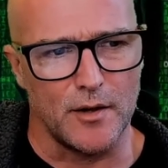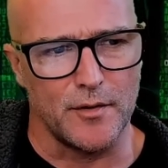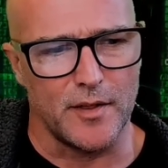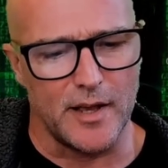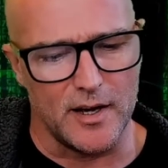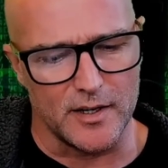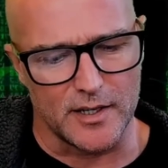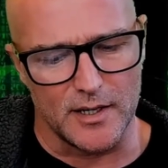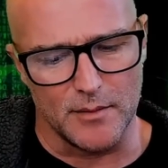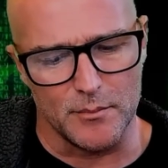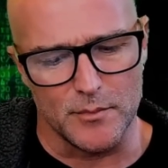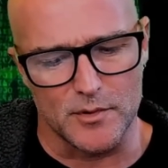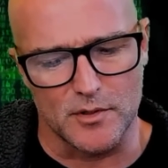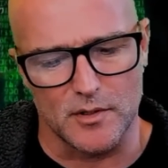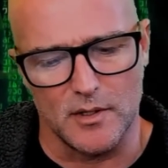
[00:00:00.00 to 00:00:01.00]
health
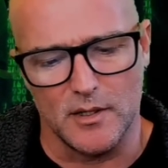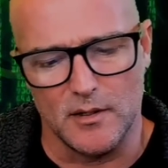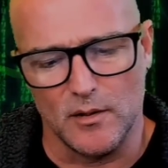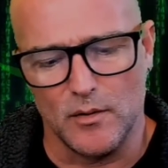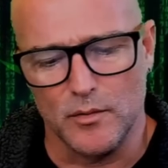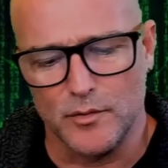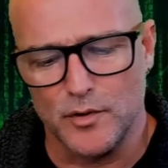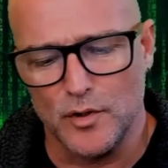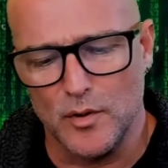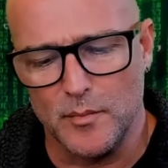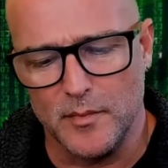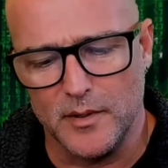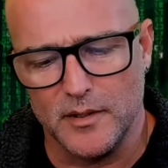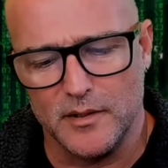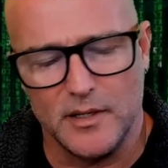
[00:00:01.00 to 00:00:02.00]
outcomes long-term.